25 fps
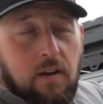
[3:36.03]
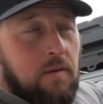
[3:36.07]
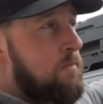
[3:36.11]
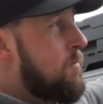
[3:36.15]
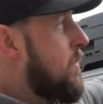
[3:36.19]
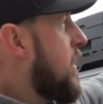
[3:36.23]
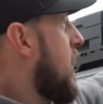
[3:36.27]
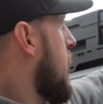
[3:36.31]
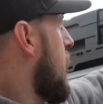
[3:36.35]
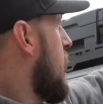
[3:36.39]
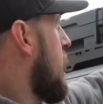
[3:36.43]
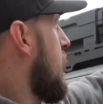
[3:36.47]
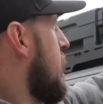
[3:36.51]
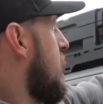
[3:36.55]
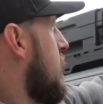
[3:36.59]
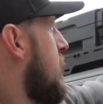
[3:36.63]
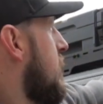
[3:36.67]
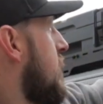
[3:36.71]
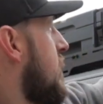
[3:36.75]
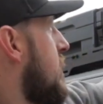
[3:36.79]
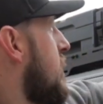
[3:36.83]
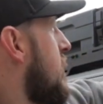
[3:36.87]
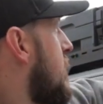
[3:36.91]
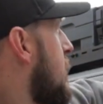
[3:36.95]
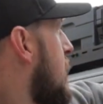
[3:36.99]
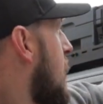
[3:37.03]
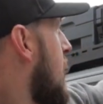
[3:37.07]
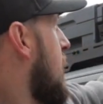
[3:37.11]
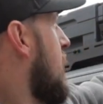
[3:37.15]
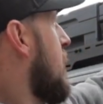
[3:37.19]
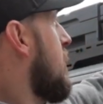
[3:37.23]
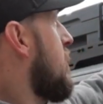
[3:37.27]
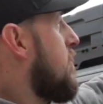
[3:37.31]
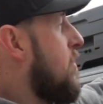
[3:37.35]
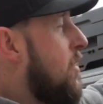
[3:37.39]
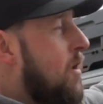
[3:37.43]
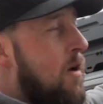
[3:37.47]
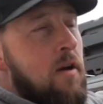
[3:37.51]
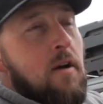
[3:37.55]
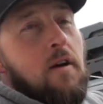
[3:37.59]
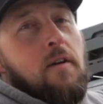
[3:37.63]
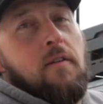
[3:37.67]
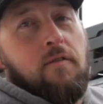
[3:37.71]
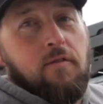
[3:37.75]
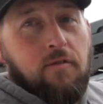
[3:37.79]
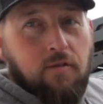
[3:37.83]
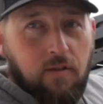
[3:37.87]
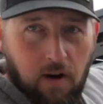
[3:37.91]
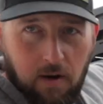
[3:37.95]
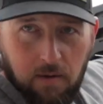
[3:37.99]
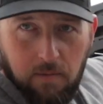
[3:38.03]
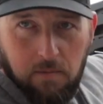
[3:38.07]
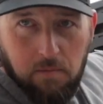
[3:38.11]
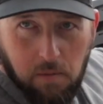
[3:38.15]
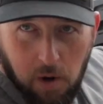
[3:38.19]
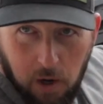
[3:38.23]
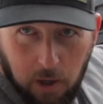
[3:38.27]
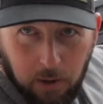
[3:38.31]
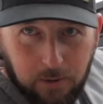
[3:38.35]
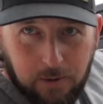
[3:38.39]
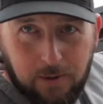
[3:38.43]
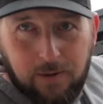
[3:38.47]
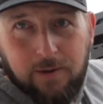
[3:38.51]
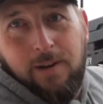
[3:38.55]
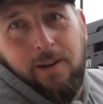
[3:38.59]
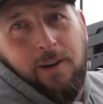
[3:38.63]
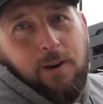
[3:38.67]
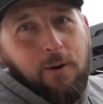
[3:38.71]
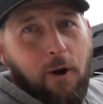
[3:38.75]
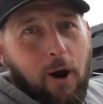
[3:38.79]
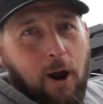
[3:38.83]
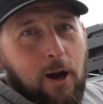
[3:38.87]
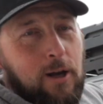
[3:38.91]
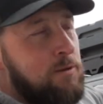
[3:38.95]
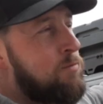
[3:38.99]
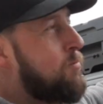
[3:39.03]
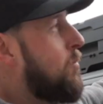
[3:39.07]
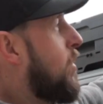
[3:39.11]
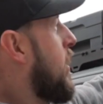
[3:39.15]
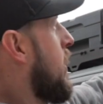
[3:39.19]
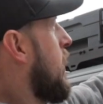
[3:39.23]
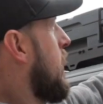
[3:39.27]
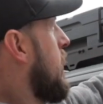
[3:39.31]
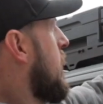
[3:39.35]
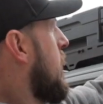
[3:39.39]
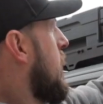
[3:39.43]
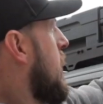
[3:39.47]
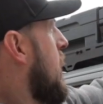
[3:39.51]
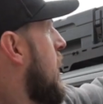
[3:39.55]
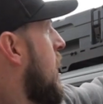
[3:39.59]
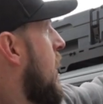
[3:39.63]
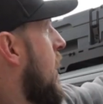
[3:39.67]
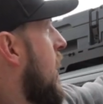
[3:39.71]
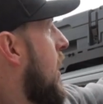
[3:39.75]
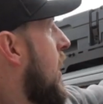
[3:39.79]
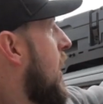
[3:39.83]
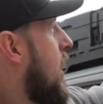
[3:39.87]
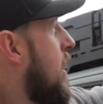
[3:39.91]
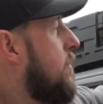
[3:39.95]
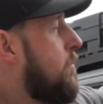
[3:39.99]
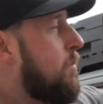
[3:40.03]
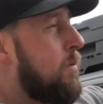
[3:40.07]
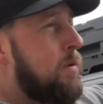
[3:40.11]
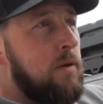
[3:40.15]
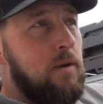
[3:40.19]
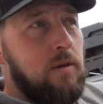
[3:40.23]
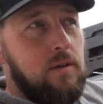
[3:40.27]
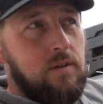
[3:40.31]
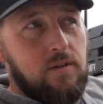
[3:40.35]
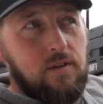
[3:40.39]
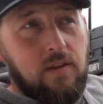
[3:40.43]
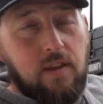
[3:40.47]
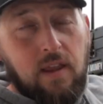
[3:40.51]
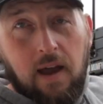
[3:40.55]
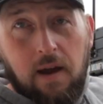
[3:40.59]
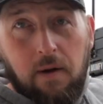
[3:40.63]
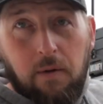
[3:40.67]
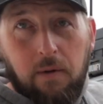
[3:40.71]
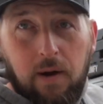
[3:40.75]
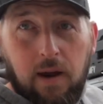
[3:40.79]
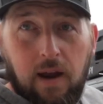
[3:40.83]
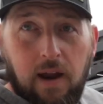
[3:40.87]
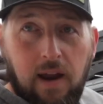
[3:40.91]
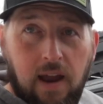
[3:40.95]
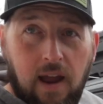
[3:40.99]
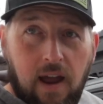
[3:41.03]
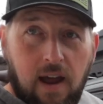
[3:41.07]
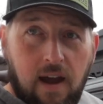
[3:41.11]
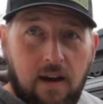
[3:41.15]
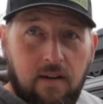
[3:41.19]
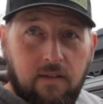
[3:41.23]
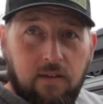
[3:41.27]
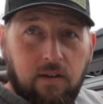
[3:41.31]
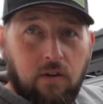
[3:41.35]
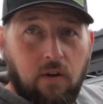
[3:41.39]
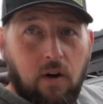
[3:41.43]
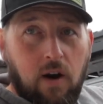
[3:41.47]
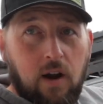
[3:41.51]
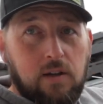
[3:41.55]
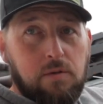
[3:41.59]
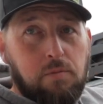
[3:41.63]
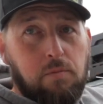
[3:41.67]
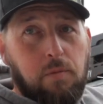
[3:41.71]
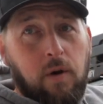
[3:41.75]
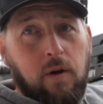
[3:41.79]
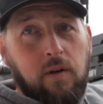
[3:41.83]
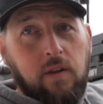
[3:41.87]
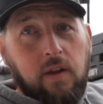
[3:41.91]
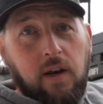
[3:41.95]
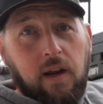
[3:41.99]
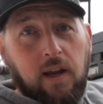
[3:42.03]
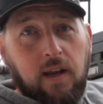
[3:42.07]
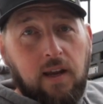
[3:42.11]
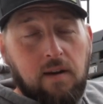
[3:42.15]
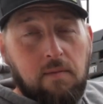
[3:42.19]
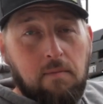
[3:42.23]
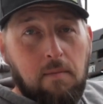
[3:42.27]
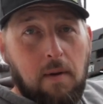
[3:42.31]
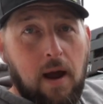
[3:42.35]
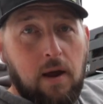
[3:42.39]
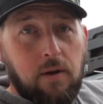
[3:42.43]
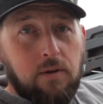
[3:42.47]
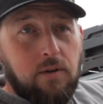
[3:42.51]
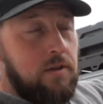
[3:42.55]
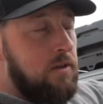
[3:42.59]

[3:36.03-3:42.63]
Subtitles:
my second frontmost crossbar up so that way I have a crossbar that I can mount